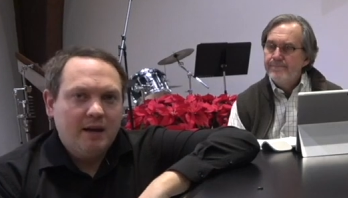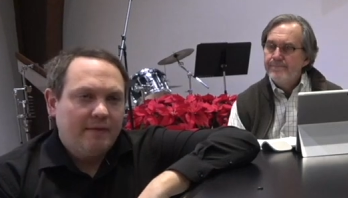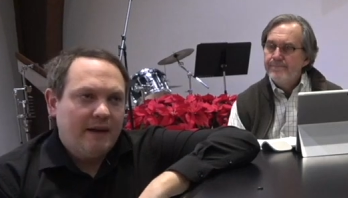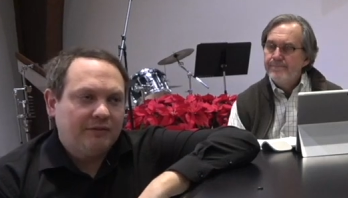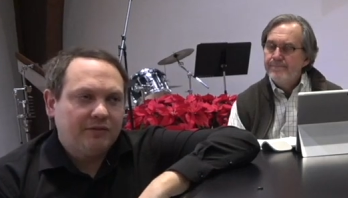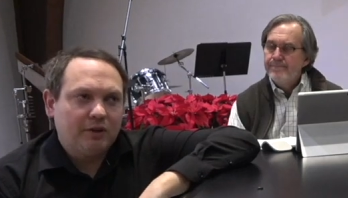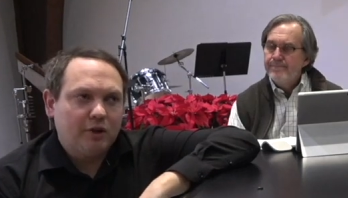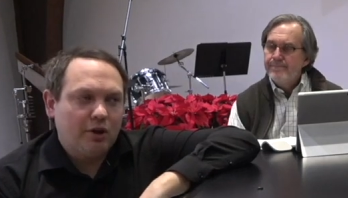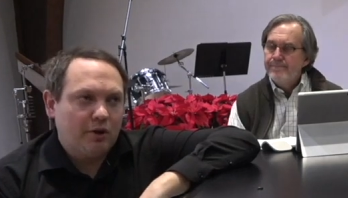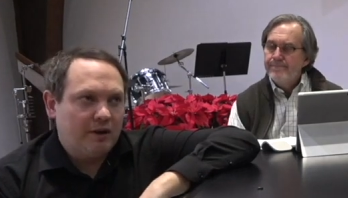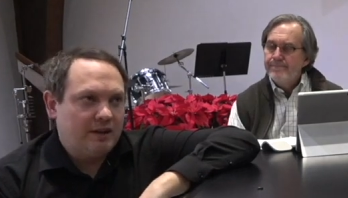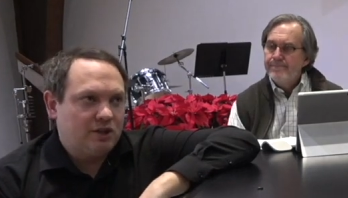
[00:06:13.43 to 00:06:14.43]
Speaker 1: That's
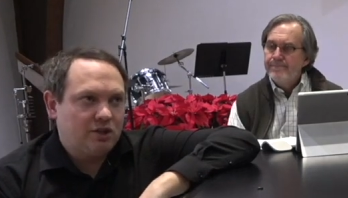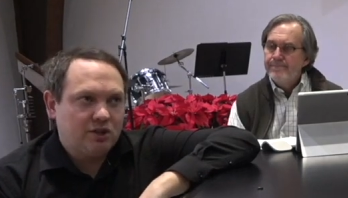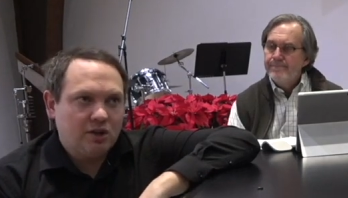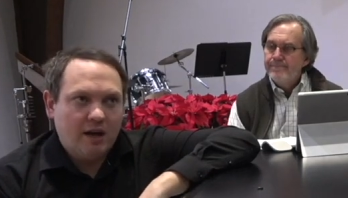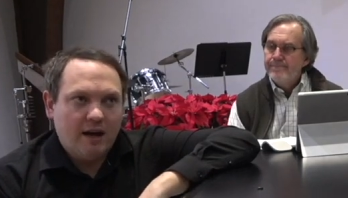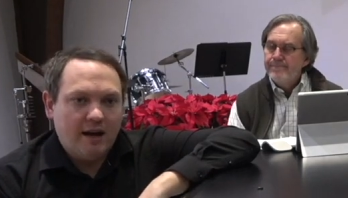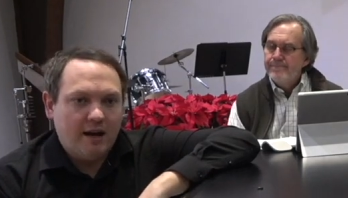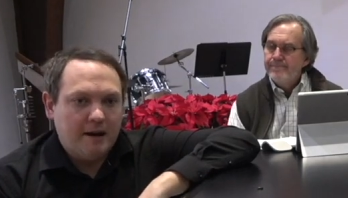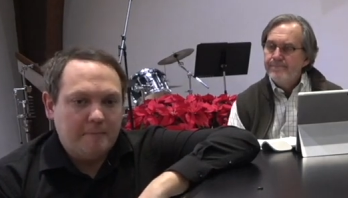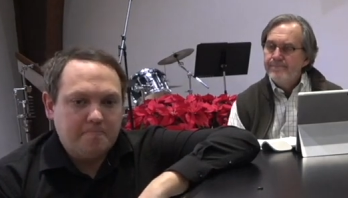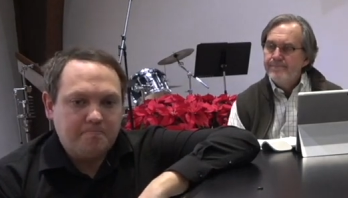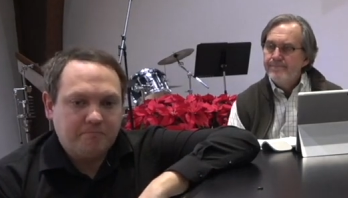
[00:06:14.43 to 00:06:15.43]
encouraged
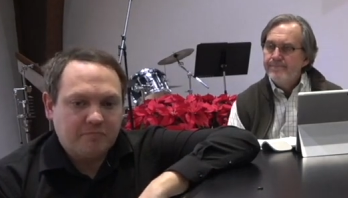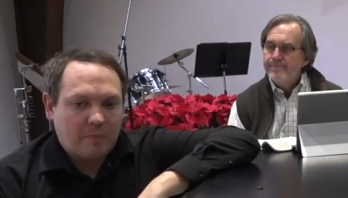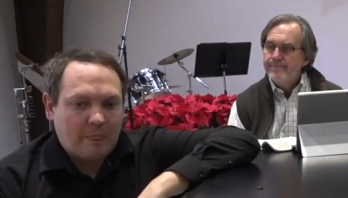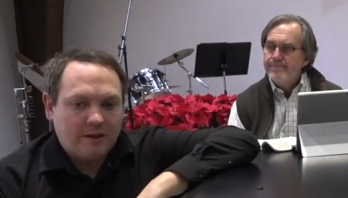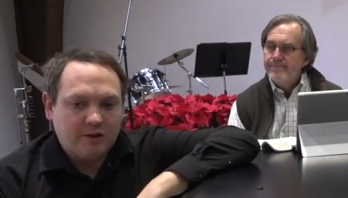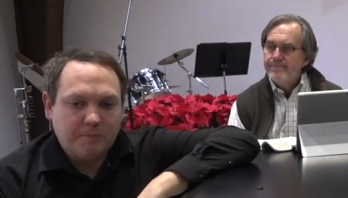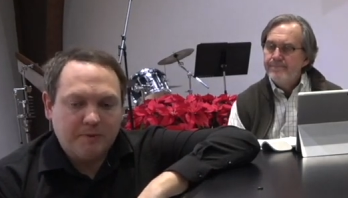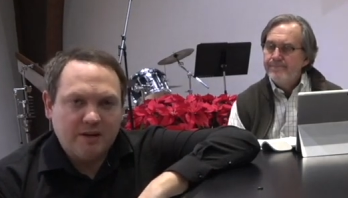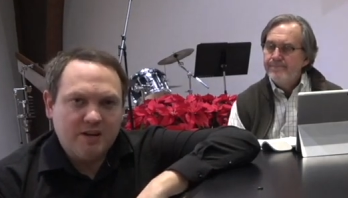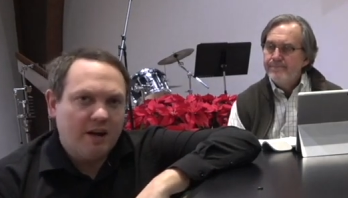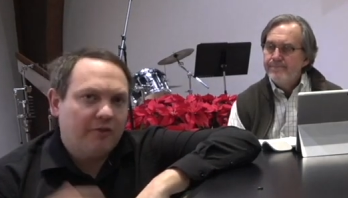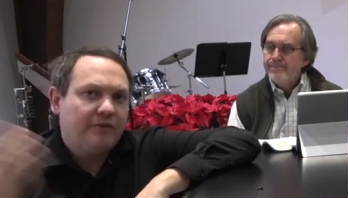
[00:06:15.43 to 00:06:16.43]
um, to bring
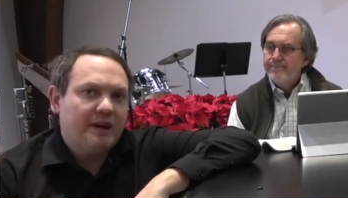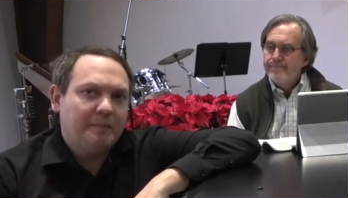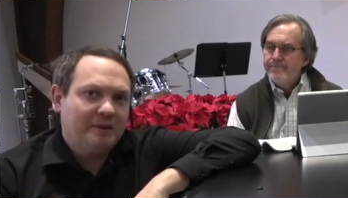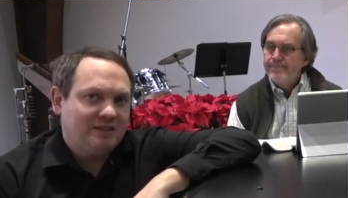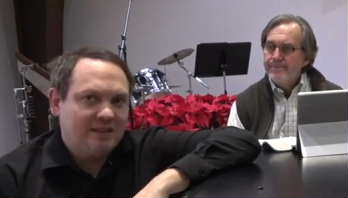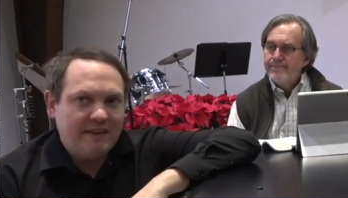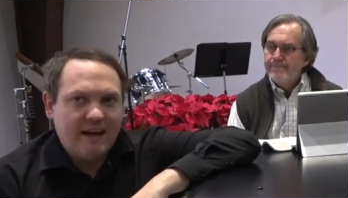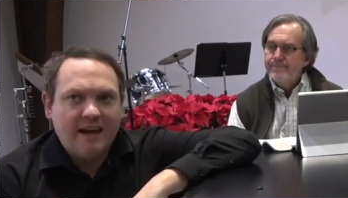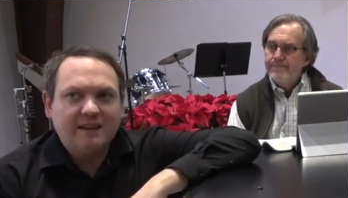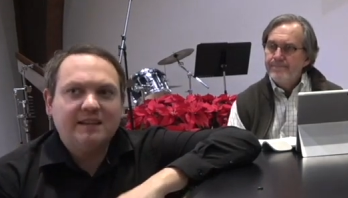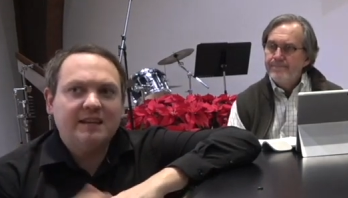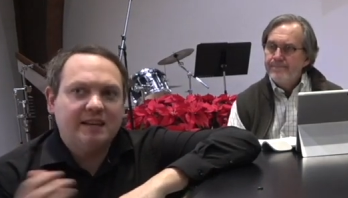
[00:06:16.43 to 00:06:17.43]
young families to
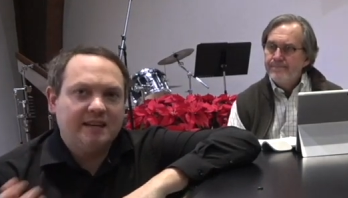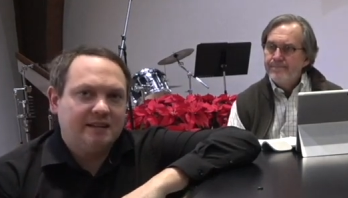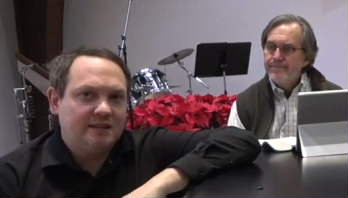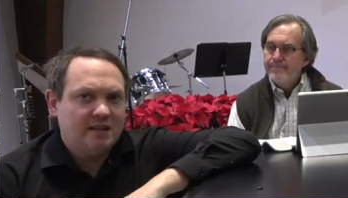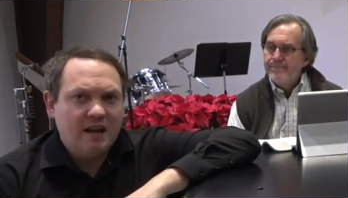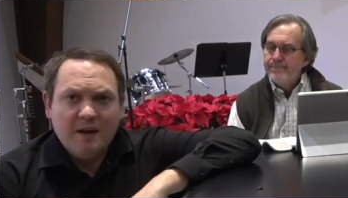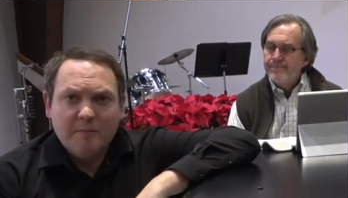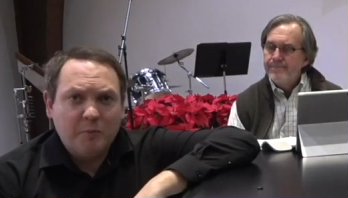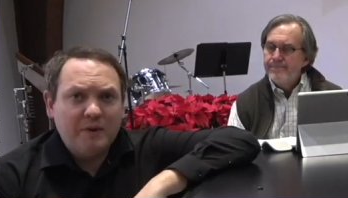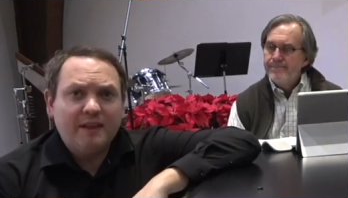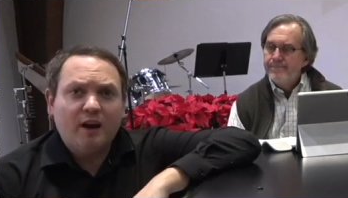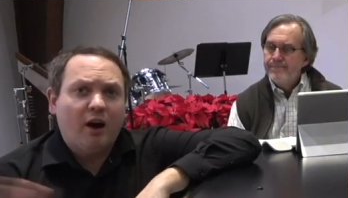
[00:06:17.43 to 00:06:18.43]
that, kids, but
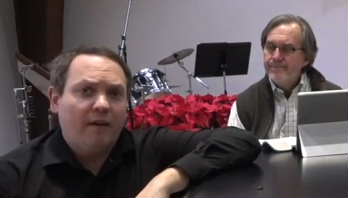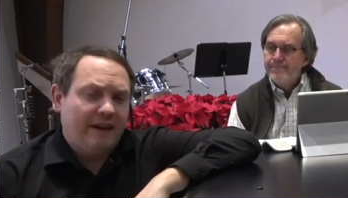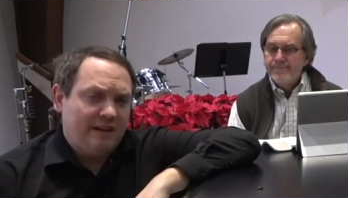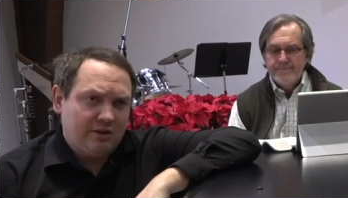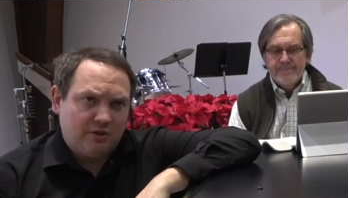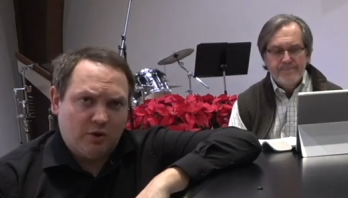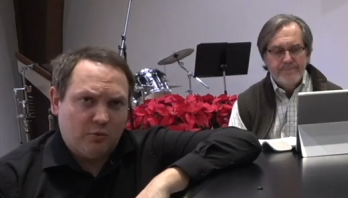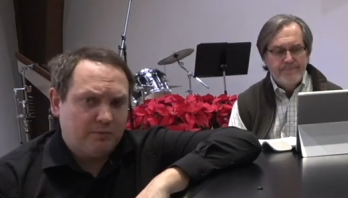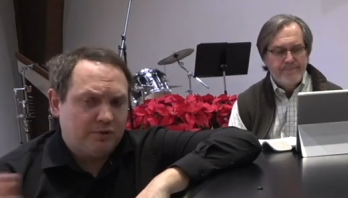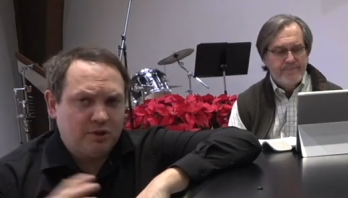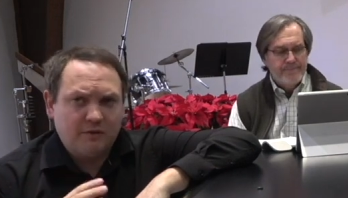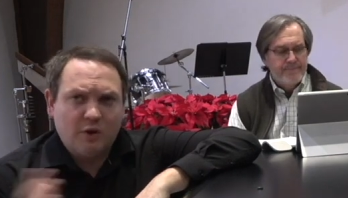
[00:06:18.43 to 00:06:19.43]
really all ages are
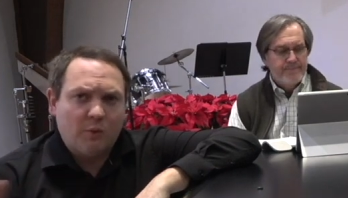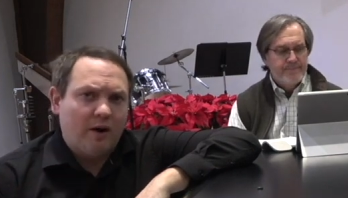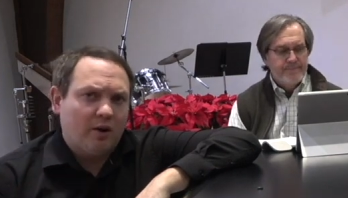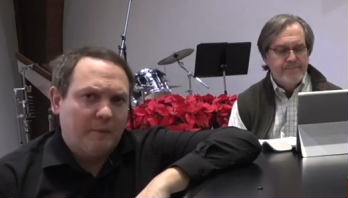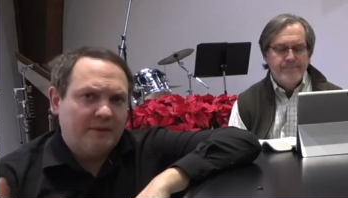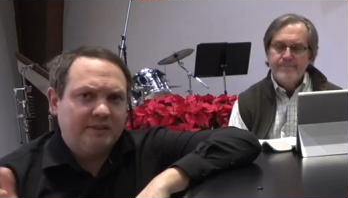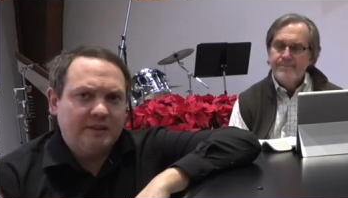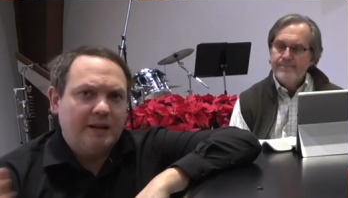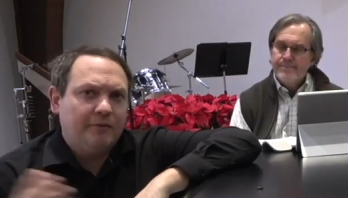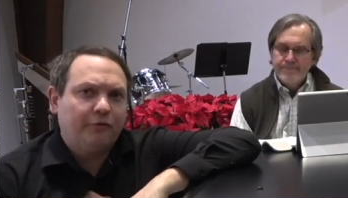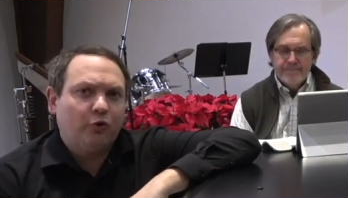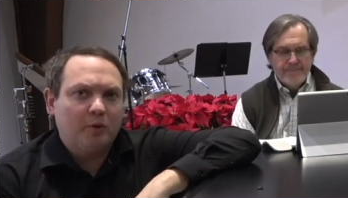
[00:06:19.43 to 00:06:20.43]
certainly welcome. It's an
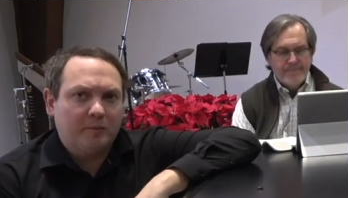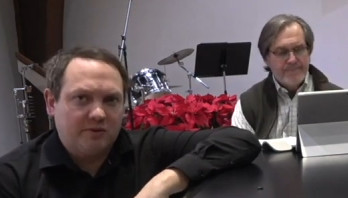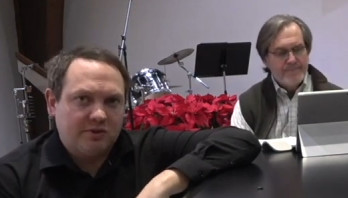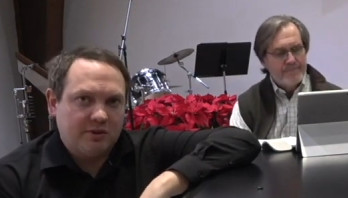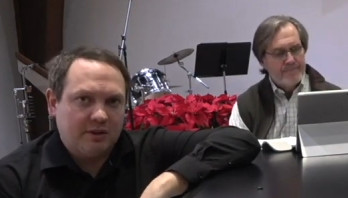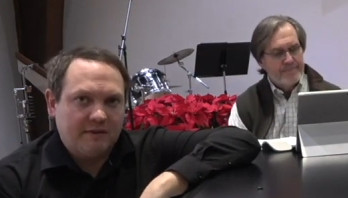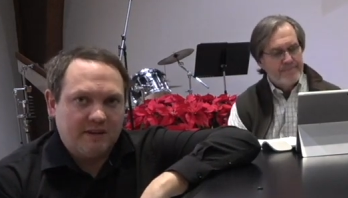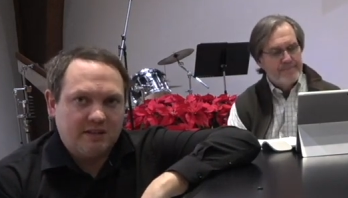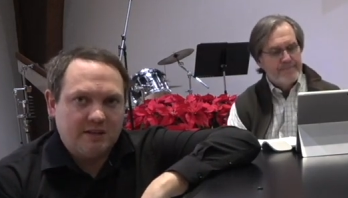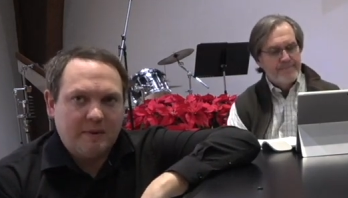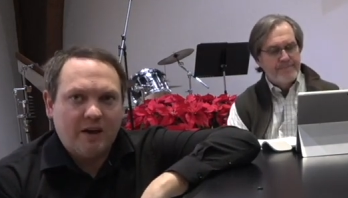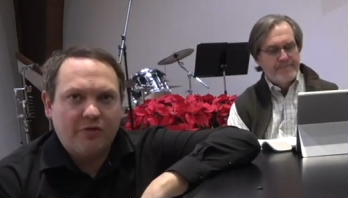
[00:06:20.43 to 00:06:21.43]
informal
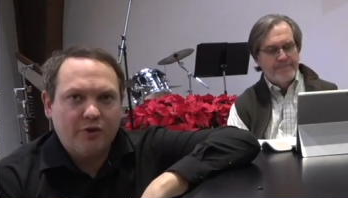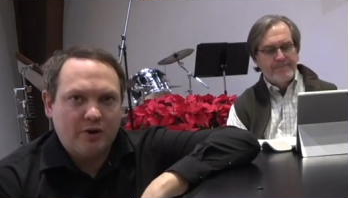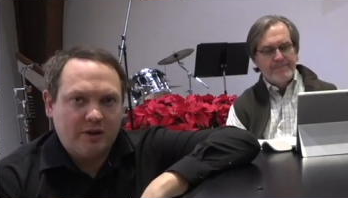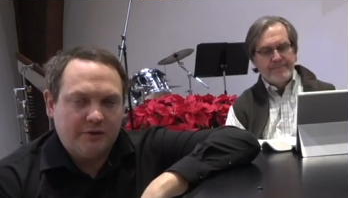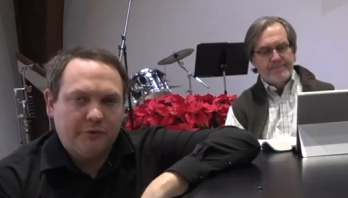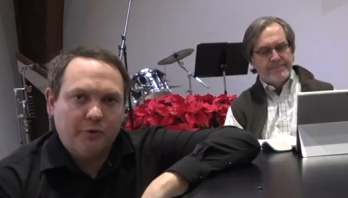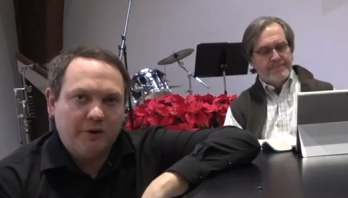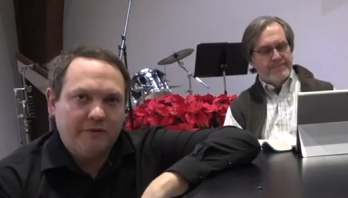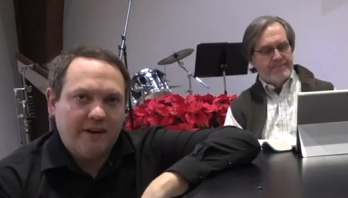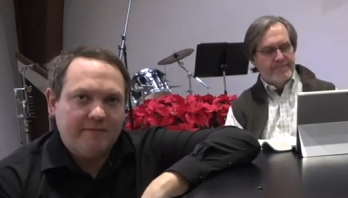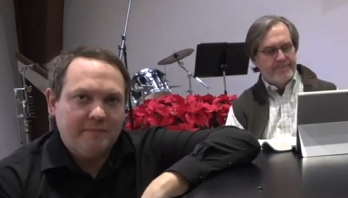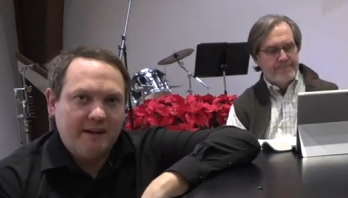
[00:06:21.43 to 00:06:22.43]
service, about 30 to
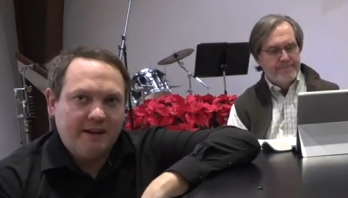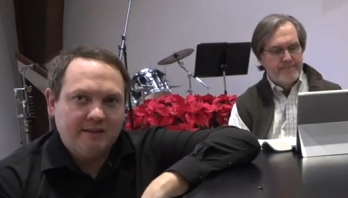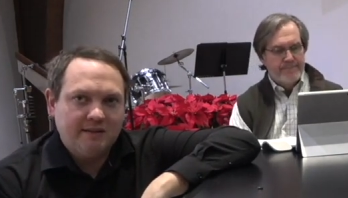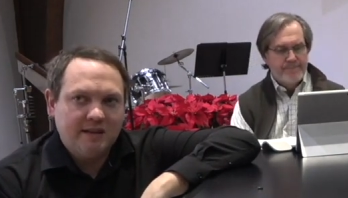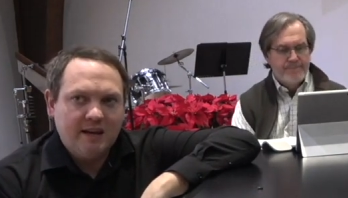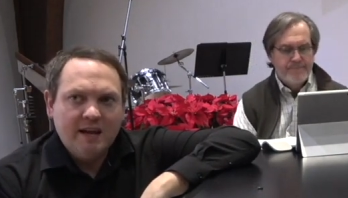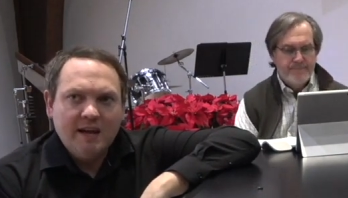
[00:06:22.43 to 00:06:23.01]
45 minutes.